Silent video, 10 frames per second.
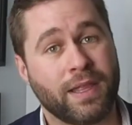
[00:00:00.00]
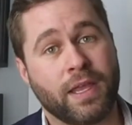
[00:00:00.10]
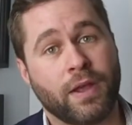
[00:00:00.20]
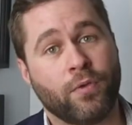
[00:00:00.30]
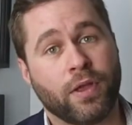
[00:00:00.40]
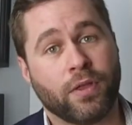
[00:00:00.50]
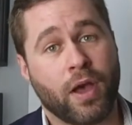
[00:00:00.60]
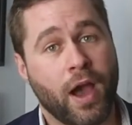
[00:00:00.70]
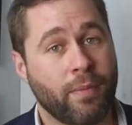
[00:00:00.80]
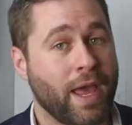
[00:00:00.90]
and then it
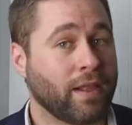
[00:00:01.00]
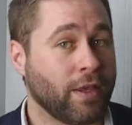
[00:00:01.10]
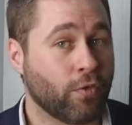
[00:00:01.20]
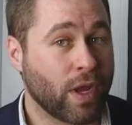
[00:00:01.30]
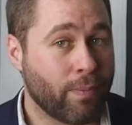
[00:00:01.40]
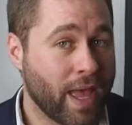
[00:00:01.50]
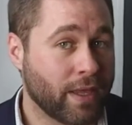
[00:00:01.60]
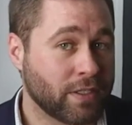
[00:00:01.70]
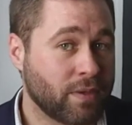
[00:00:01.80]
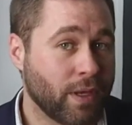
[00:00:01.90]
will automatically
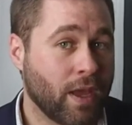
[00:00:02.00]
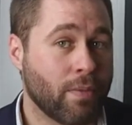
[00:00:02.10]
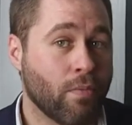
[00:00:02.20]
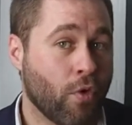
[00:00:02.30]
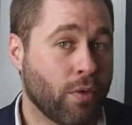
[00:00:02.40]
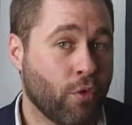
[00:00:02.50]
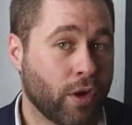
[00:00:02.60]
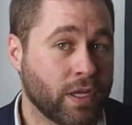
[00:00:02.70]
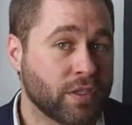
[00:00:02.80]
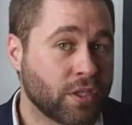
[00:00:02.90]
rebalance to become more and
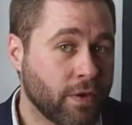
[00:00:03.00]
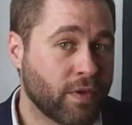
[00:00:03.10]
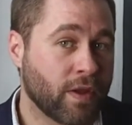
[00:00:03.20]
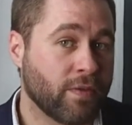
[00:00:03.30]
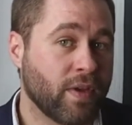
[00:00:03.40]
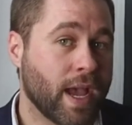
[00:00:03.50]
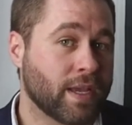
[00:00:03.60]
more conservative